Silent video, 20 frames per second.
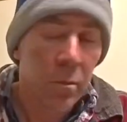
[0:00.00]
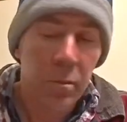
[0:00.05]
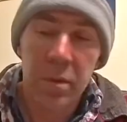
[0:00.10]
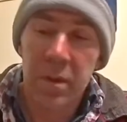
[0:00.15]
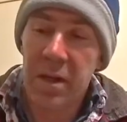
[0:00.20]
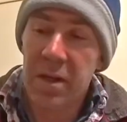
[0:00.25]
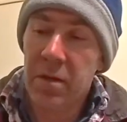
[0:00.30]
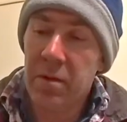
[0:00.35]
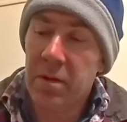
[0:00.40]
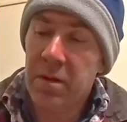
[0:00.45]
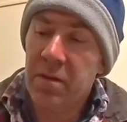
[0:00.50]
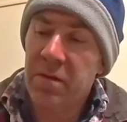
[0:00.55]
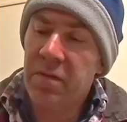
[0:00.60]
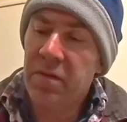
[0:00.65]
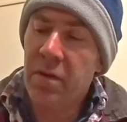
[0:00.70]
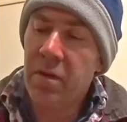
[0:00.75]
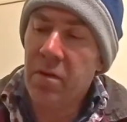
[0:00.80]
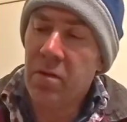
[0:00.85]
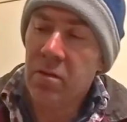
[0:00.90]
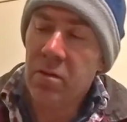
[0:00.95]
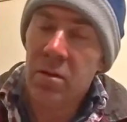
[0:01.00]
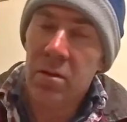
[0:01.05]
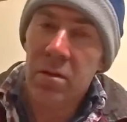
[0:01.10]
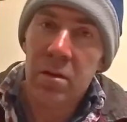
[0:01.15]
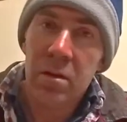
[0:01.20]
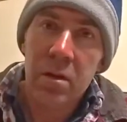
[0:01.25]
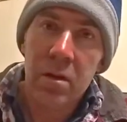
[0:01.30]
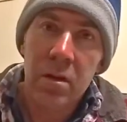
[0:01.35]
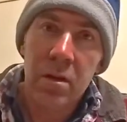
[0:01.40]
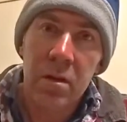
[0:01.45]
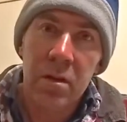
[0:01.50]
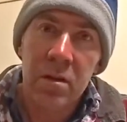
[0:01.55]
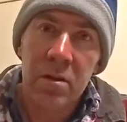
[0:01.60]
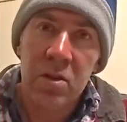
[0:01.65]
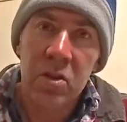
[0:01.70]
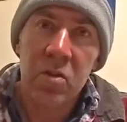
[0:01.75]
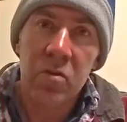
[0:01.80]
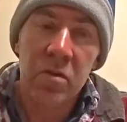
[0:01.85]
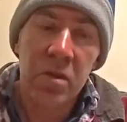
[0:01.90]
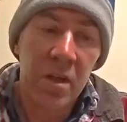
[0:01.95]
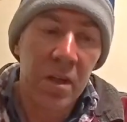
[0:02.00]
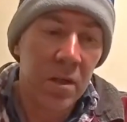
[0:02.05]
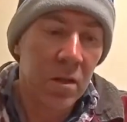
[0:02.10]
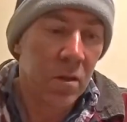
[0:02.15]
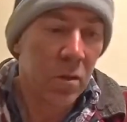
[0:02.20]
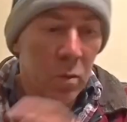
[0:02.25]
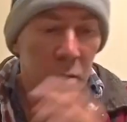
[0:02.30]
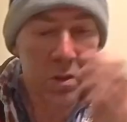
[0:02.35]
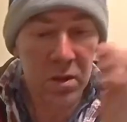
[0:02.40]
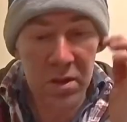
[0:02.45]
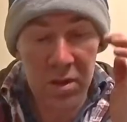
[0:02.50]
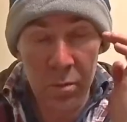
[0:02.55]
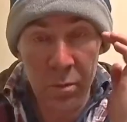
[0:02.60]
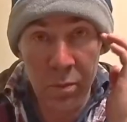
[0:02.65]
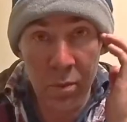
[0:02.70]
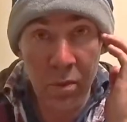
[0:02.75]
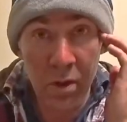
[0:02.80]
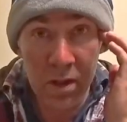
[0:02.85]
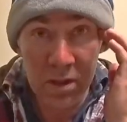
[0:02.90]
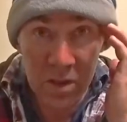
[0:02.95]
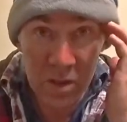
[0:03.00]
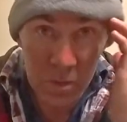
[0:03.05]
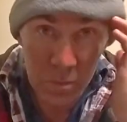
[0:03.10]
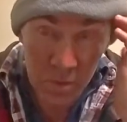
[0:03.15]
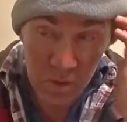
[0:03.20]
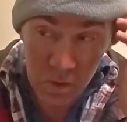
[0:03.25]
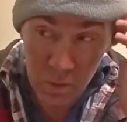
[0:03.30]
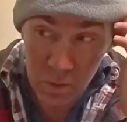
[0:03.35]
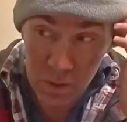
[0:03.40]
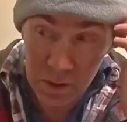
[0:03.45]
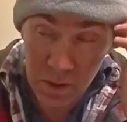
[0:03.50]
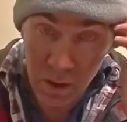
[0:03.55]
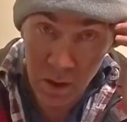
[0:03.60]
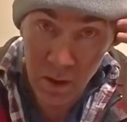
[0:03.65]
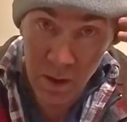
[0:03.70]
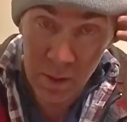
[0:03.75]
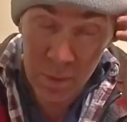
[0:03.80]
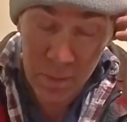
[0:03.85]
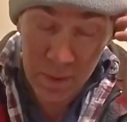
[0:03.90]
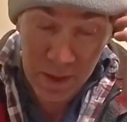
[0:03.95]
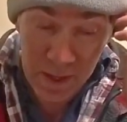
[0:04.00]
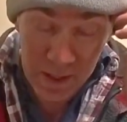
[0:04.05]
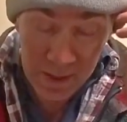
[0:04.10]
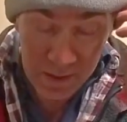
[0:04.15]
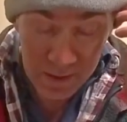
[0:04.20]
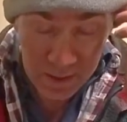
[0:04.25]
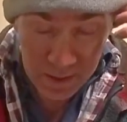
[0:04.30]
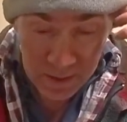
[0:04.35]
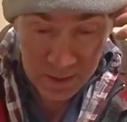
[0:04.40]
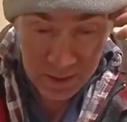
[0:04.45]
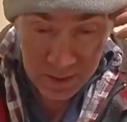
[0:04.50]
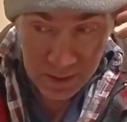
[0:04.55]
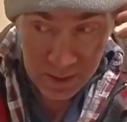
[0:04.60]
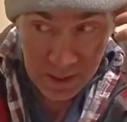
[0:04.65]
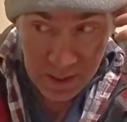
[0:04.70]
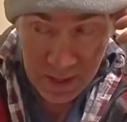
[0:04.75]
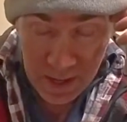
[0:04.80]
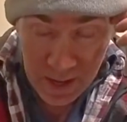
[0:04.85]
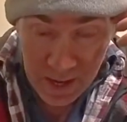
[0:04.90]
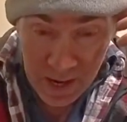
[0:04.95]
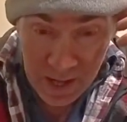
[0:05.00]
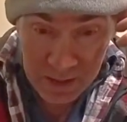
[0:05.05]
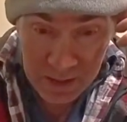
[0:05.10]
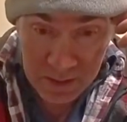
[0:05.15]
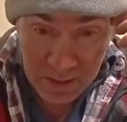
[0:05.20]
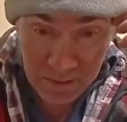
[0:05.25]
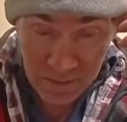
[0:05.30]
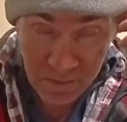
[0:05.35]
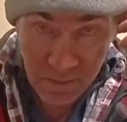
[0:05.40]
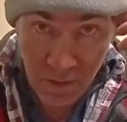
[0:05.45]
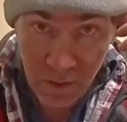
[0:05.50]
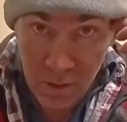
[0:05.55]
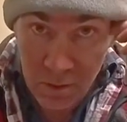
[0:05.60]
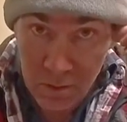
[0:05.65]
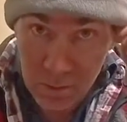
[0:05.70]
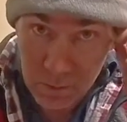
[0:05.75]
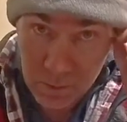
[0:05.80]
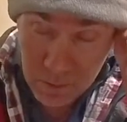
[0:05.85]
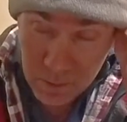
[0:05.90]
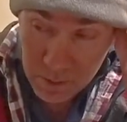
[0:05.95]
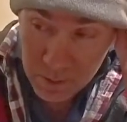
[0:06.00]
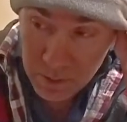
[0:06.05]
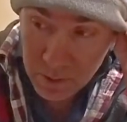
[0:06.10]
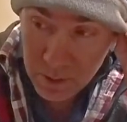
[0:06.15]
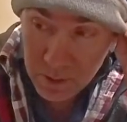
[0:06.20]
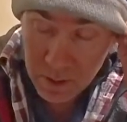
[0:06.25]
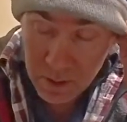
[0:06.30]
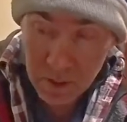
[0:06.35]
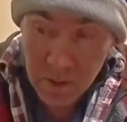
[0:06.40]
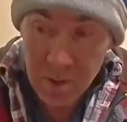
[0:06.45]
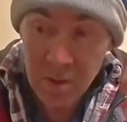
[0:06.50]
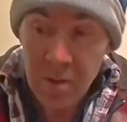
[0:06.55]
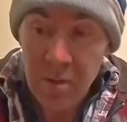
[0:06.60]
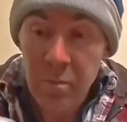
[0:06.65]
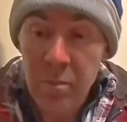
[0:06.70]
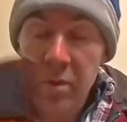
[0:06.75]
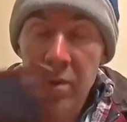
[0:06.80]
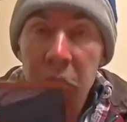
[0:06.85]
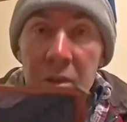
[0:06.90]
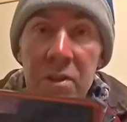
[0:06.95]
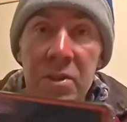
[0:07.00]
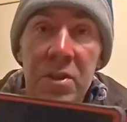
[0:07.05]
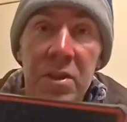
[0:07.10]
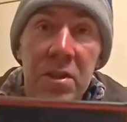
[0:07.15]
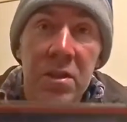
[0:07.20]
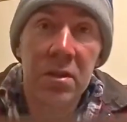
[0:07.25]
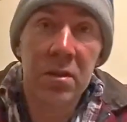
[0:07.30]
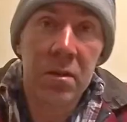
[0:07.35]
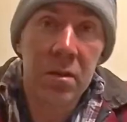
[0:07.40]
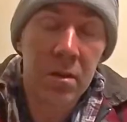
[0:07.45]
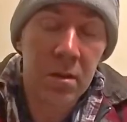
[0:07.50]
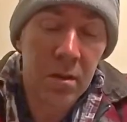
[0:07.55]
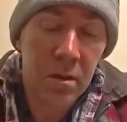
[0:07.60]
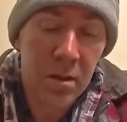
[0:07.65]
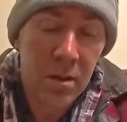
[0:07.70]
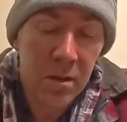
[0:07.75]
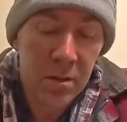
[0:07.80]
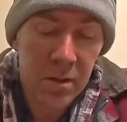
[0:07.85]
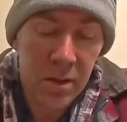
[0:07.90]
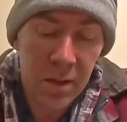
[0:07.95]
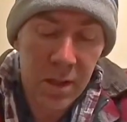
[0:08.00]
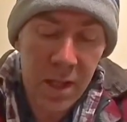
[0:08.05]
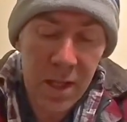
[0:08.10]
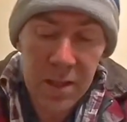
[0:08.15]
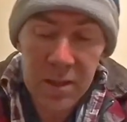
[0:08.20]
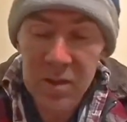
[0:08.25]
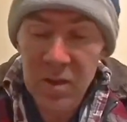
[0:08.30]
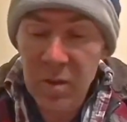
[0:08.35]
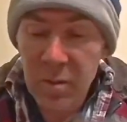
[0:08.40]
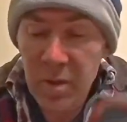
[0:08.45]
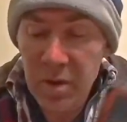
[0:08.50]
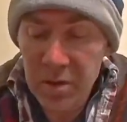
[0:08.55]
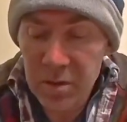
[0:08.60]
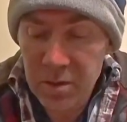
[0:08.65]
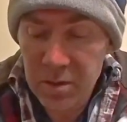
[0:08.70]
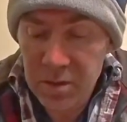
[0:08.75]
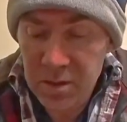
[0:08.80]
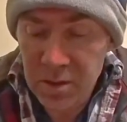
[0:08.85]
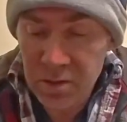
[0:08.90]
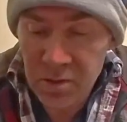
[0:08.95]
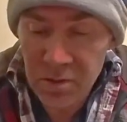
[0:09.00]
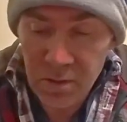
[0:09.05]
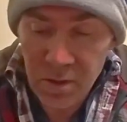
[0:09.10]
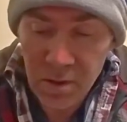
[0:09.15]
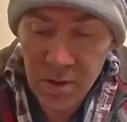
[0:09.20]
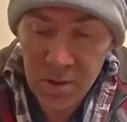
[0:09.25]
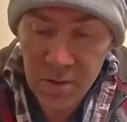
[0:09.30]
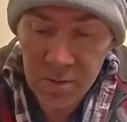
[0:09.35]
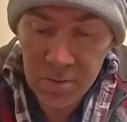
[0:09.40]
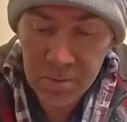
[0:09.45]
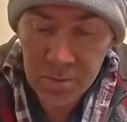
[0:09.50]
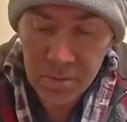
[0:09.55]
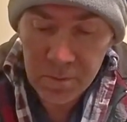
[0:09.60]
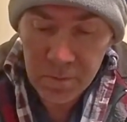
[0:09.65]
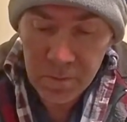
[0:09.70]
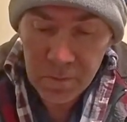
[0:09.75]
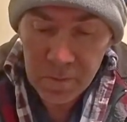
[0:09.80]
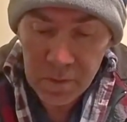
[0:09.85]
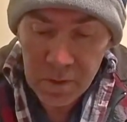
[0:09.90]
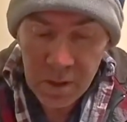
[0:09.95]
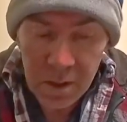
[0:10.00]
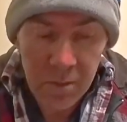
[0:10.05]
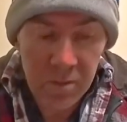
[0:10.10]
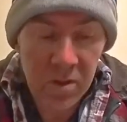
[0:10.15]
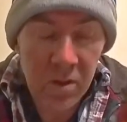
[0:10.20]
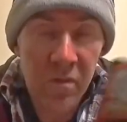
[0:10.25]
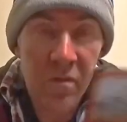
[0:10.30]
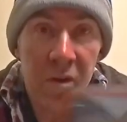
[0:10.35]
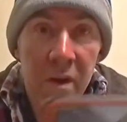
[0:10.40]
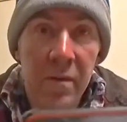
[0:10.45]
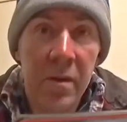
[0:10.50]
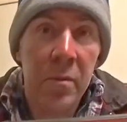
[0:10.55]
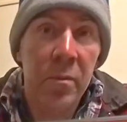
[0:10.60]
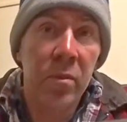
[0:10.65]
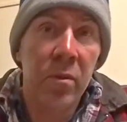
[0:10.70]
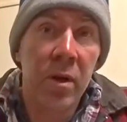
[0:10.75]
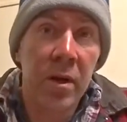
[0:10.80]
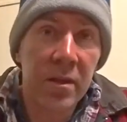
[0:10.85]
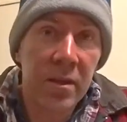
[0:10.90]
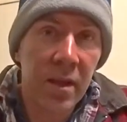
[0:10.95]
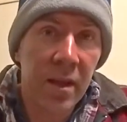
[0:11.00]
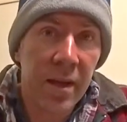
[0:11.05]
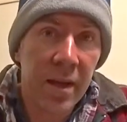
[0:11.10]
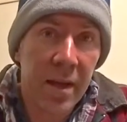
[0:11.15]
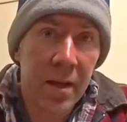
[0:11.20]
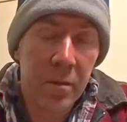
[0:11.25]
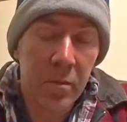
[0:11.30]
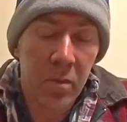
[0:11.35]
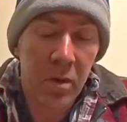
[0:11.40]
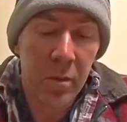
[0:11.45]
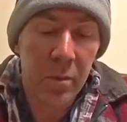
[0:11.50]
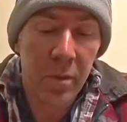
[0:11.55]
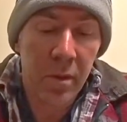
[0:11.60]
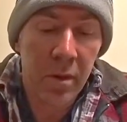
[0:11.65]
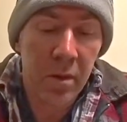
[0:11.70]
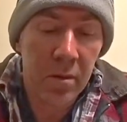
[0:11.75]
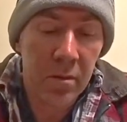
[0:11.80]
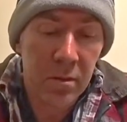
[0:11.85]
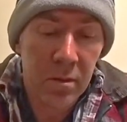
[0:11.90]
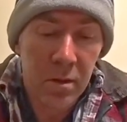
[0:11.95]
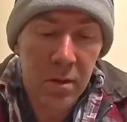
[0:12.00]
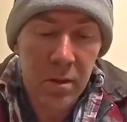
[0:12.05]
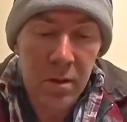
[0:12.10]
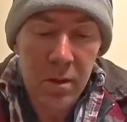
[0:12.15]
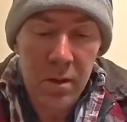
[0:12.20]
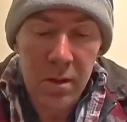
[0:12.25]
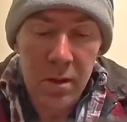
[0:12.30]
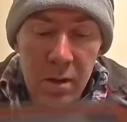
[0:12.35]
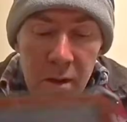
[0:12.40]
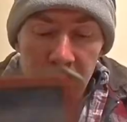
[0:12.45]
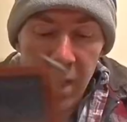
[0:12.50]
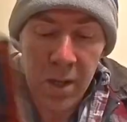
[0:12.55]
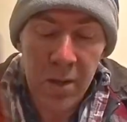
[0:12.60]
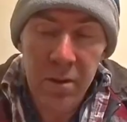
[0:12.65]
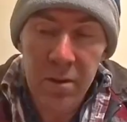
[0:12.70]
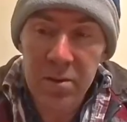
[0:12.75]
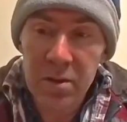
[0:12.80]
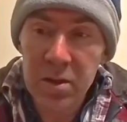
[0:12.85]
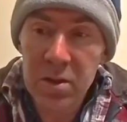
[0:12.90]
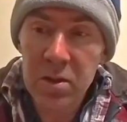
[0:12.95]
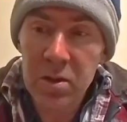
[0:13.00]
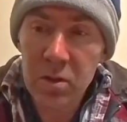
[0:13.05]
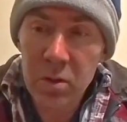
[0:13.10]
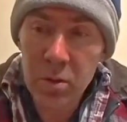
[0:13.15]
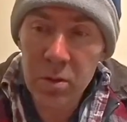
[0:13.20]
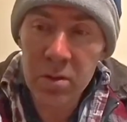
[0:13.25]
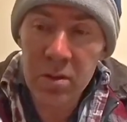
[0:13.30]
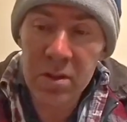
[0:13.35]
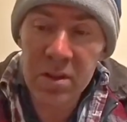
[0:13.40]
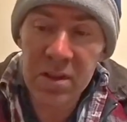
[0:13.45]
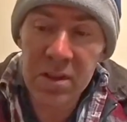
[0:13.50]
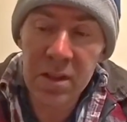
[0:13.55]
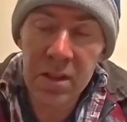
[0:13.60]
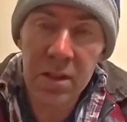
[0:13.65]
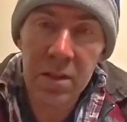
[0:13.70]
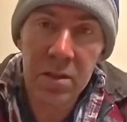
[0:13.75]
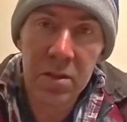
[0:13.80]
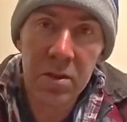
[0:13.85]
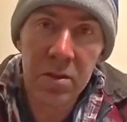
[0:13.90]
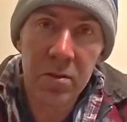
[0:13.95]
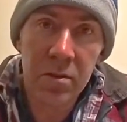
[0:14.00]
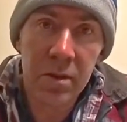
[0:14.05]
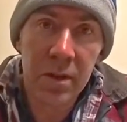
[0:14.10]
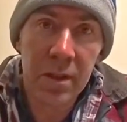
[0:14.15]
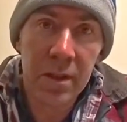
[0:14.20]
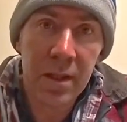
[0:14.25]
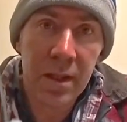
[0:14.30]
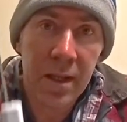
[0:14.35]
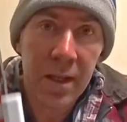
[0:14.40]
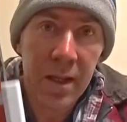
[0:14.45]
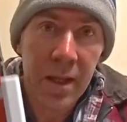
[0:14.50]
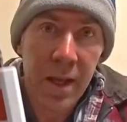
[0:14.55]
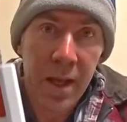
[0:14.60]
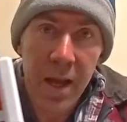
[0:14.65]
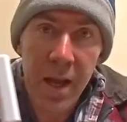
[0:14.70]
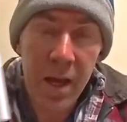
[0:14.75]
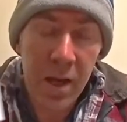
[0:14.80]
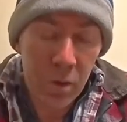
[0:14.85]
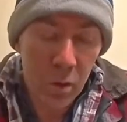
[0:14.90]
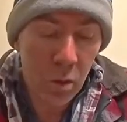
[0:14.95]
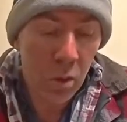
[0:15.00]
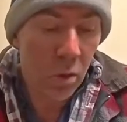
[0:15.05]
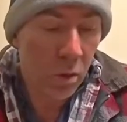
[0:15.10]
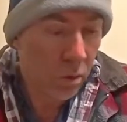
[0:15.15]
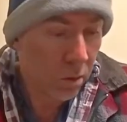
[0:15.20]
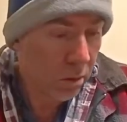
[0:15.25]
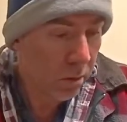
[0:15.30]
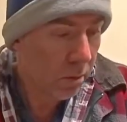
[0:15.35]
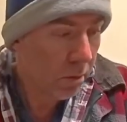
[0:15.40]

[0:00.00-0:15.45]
anyway, the phone screen was the brightest between the iPad and the phone. But the last time I used the drone, it was a very bright day out in my boat, and I just couldn't see the screen at all.